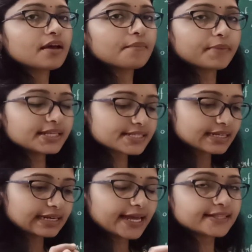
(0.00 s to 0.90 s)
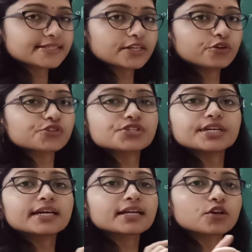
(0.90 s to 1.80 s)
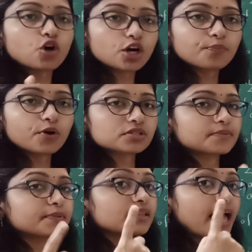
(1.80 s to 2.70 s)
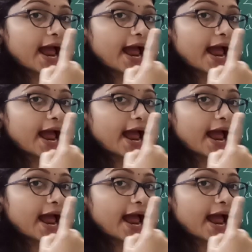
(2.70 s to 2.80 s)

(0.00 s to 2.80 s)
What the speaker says: Means length zero string not possible.